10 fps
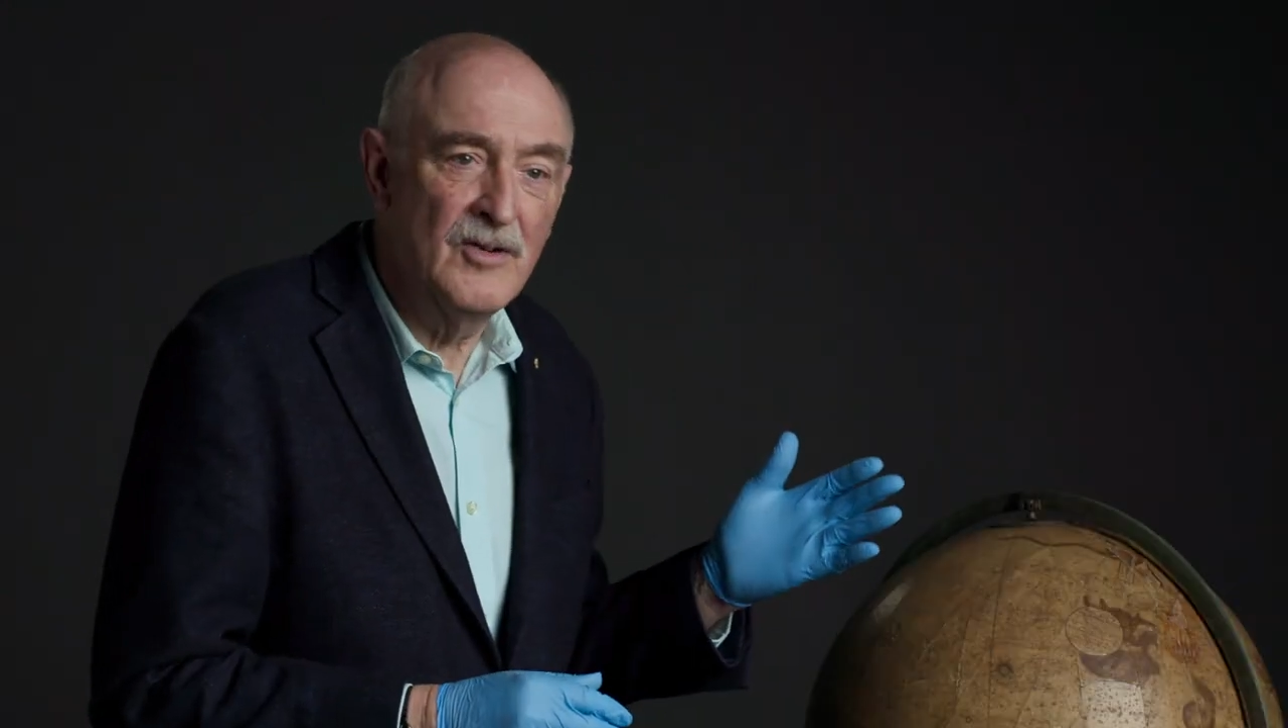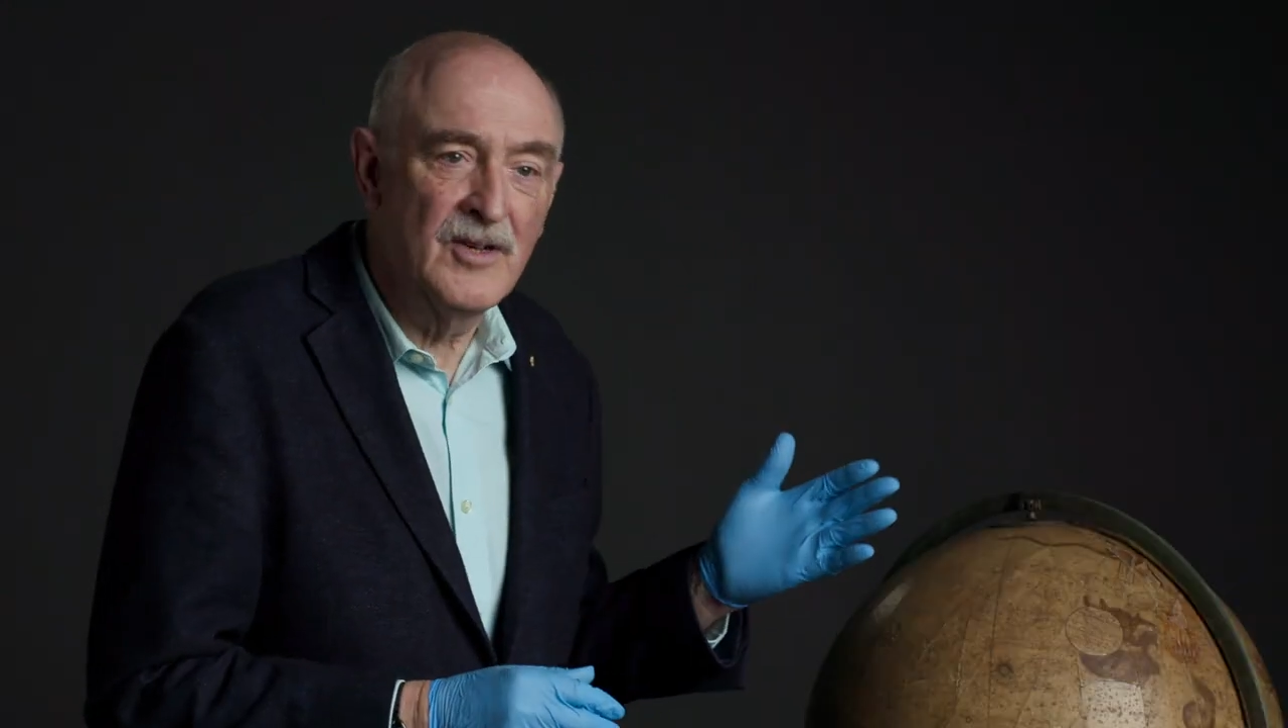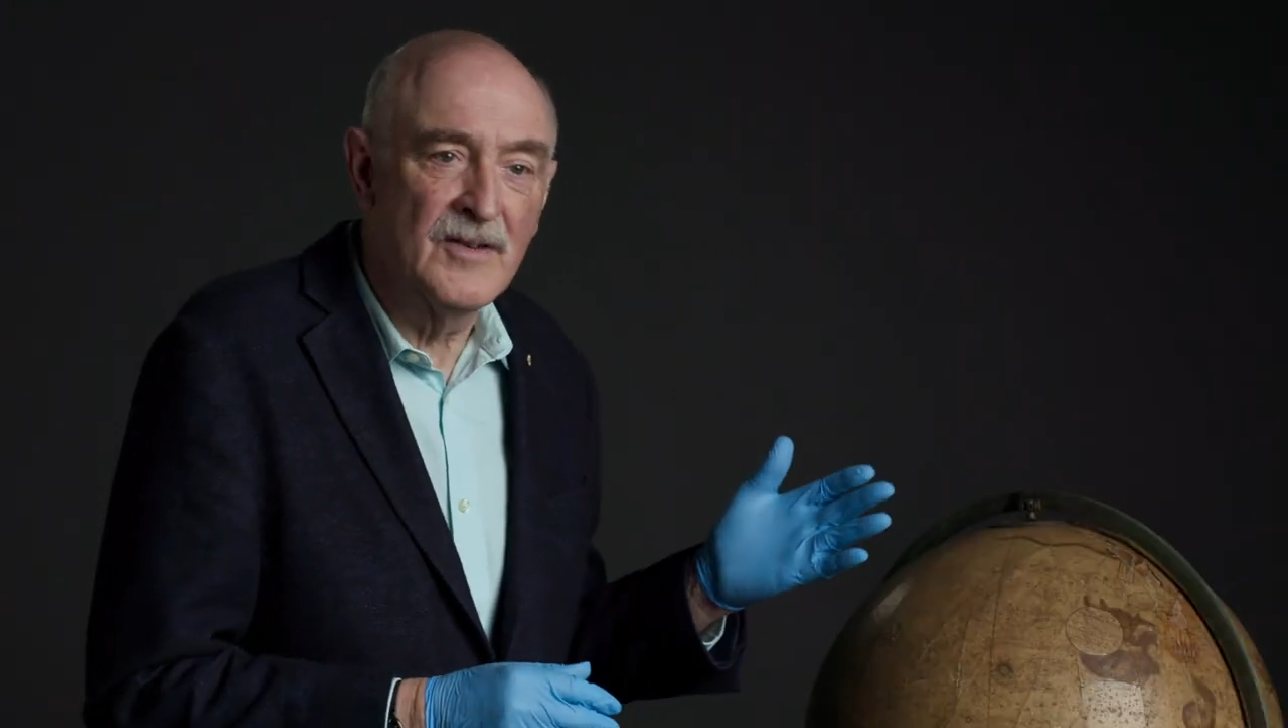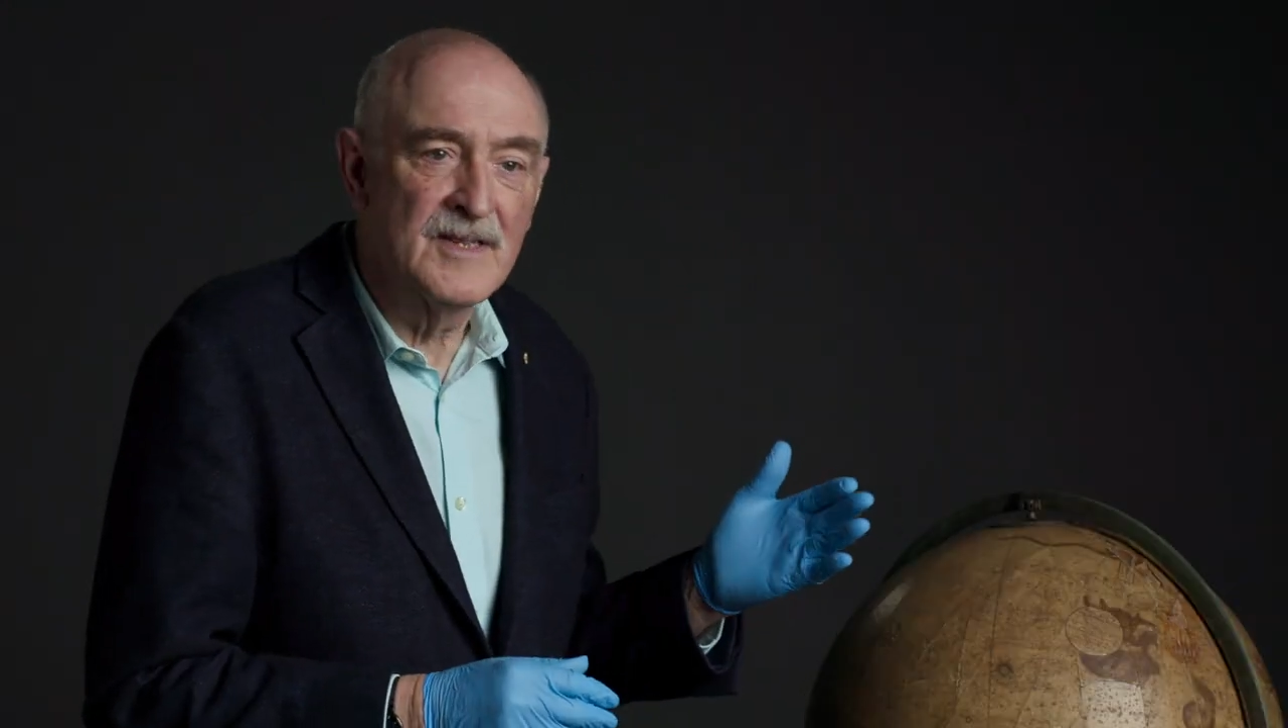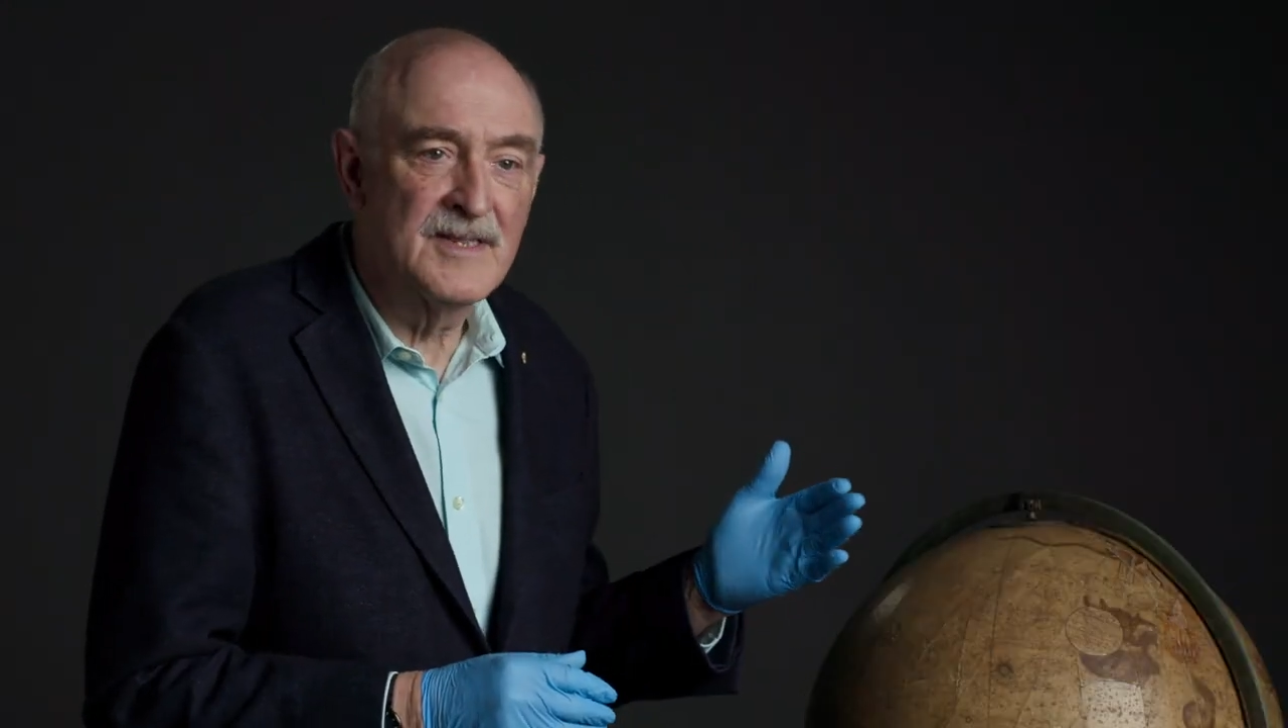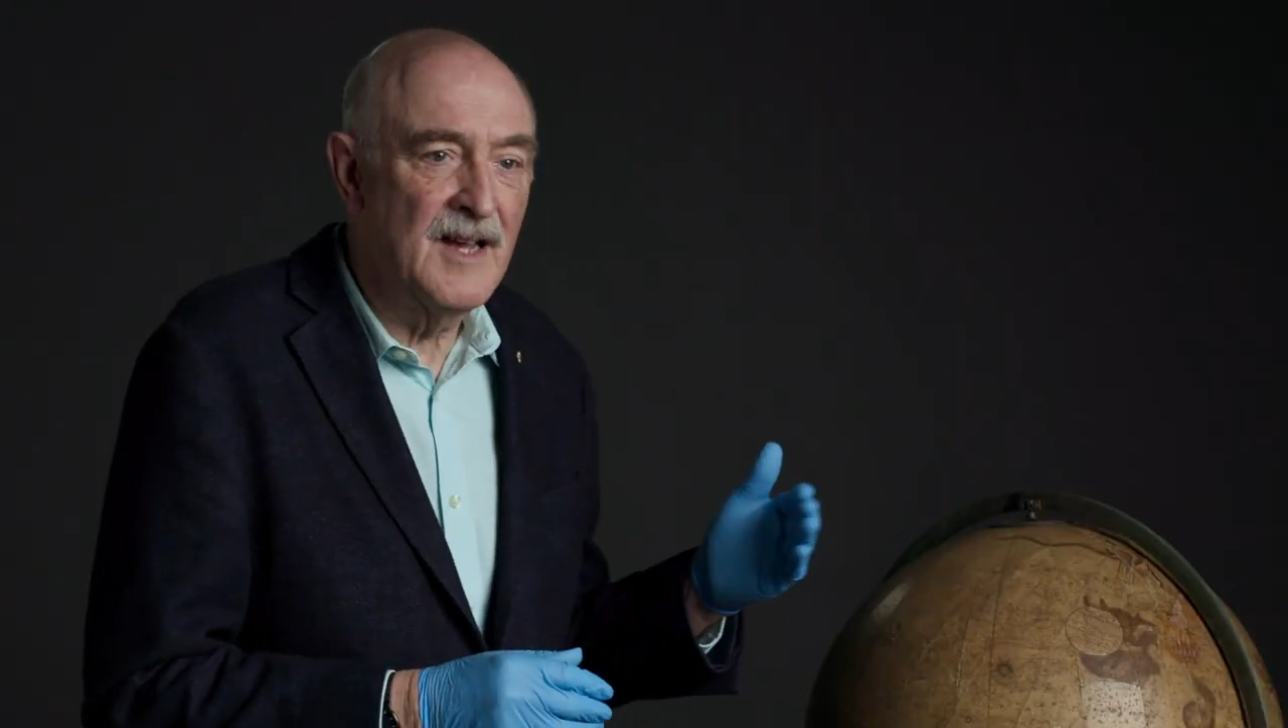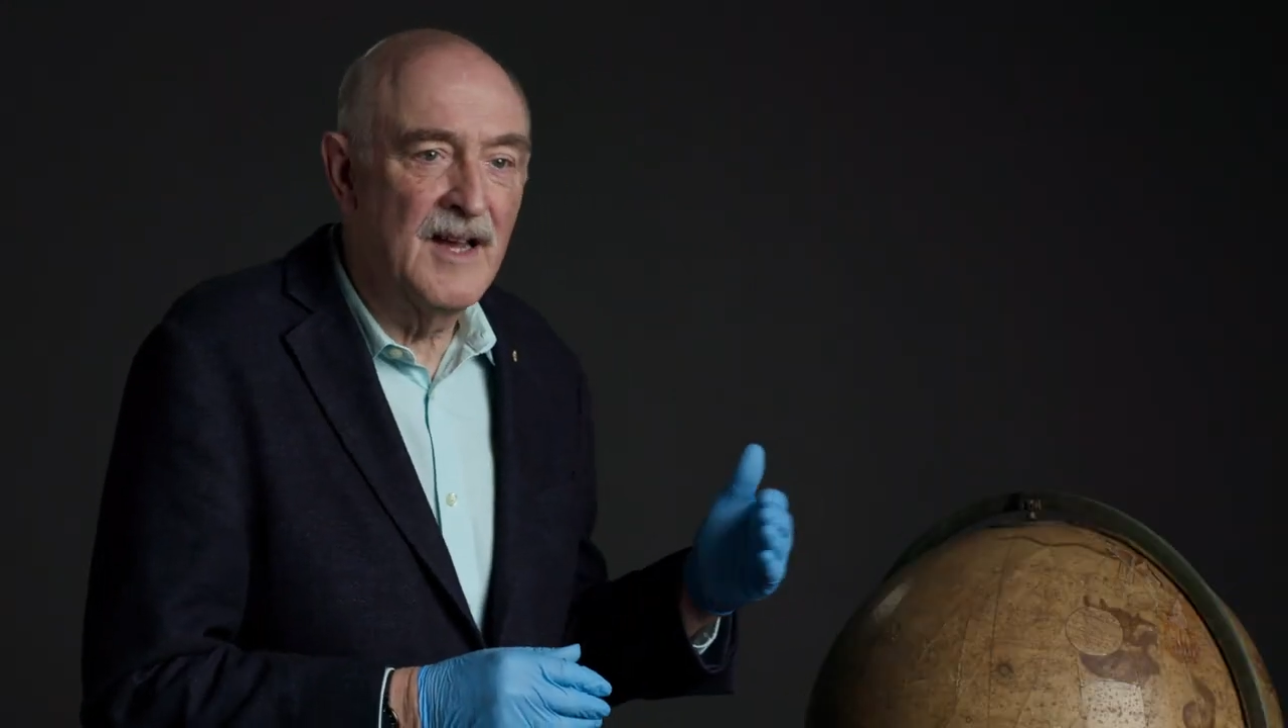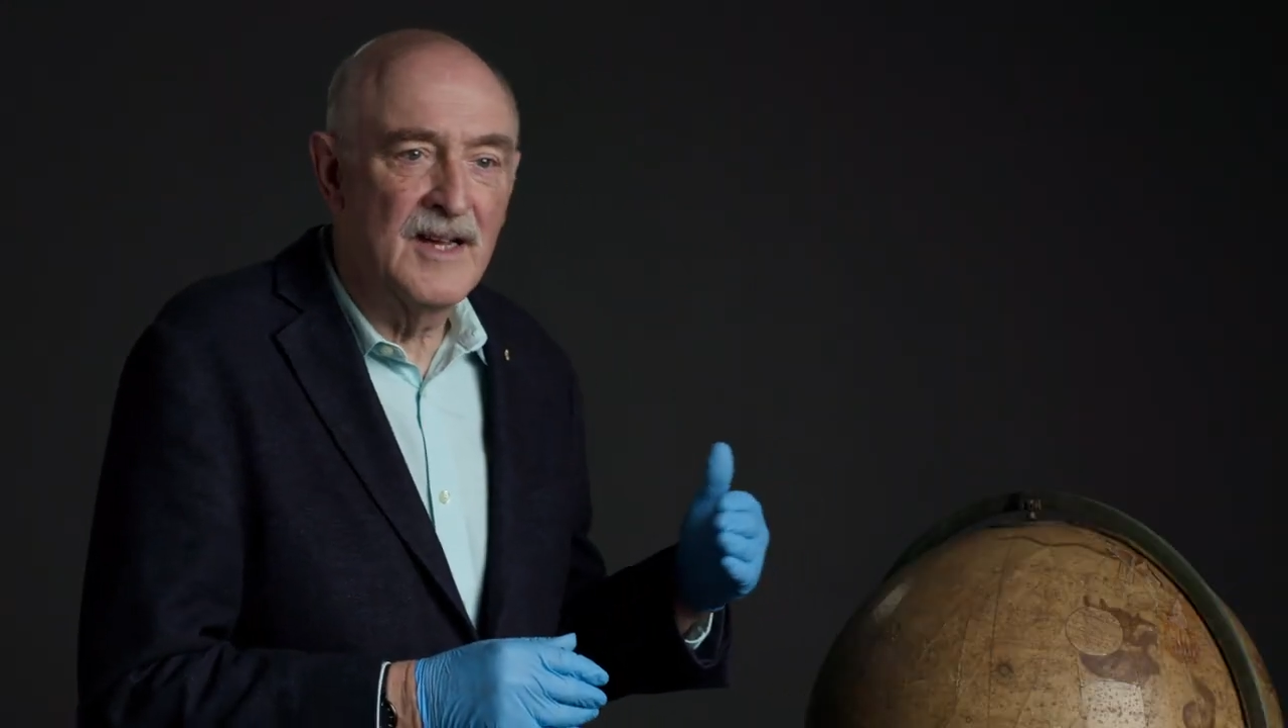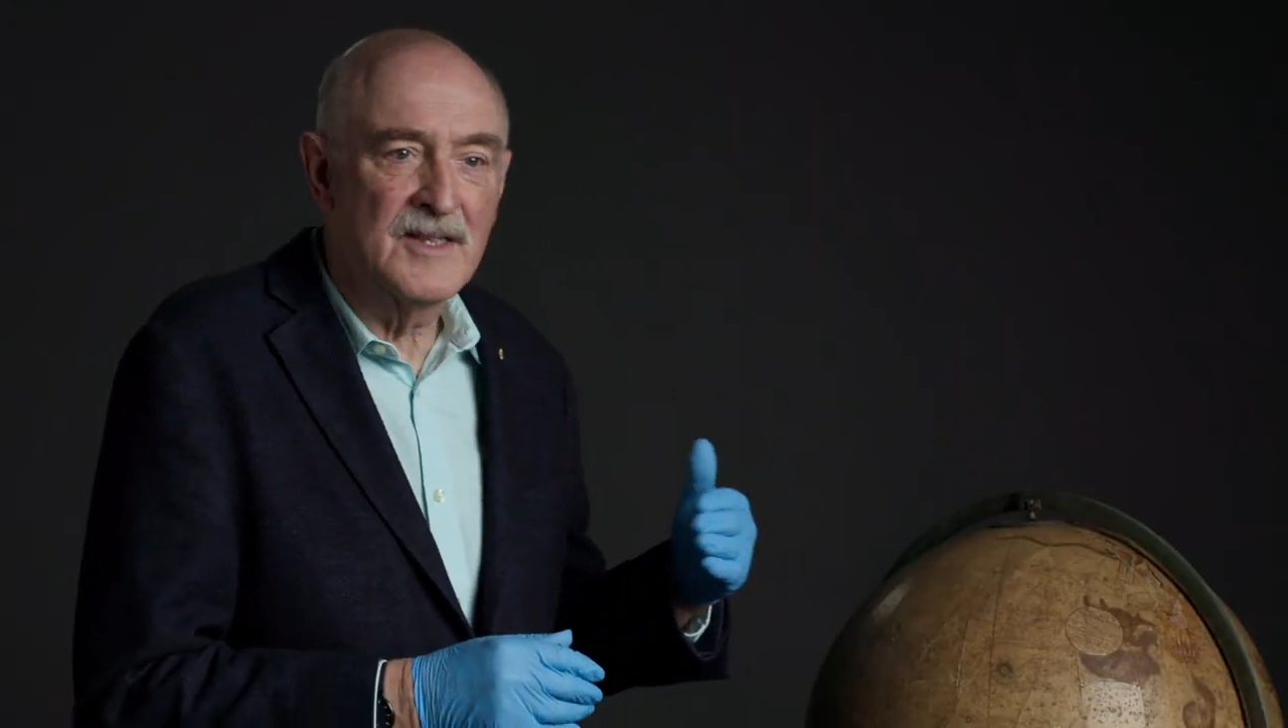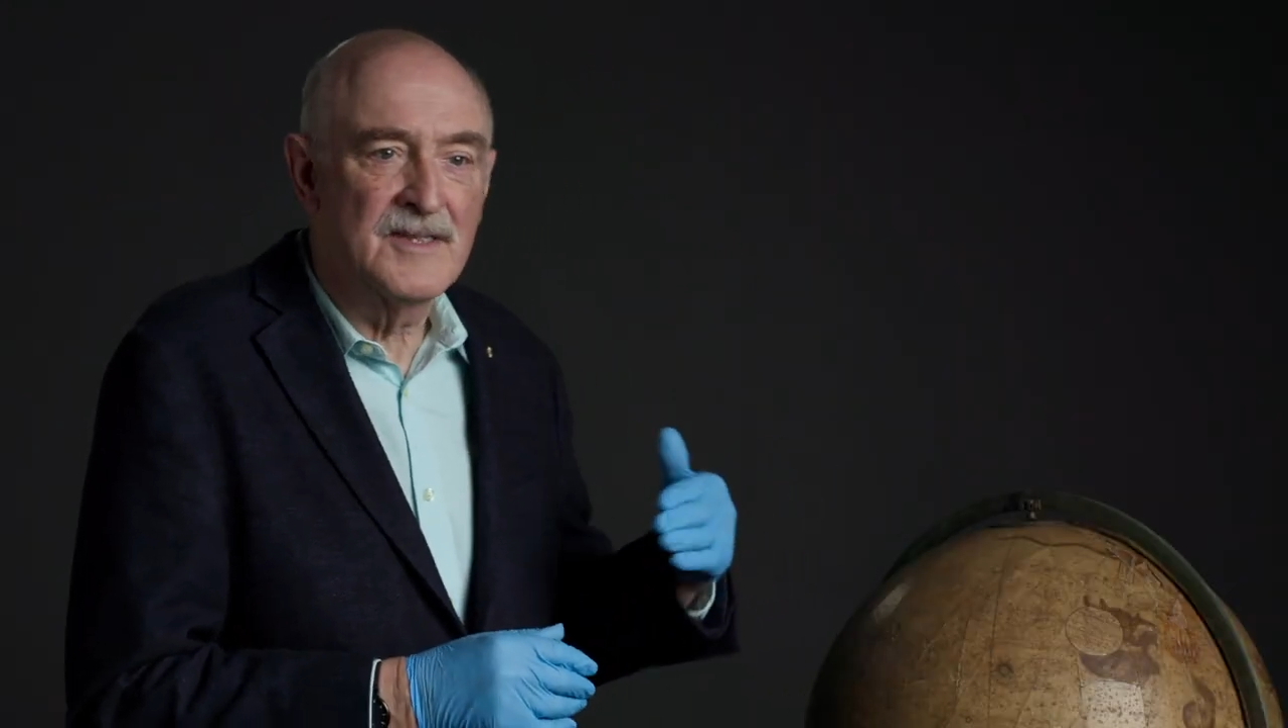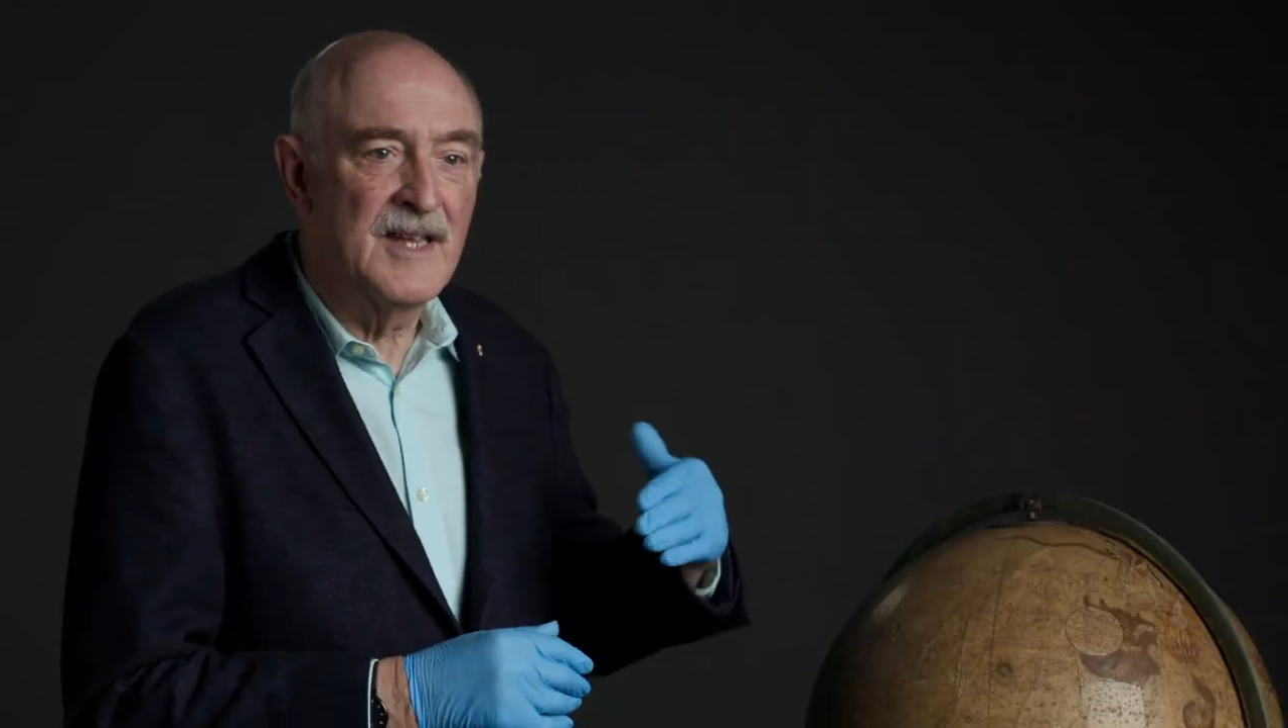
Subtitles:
look at the stars,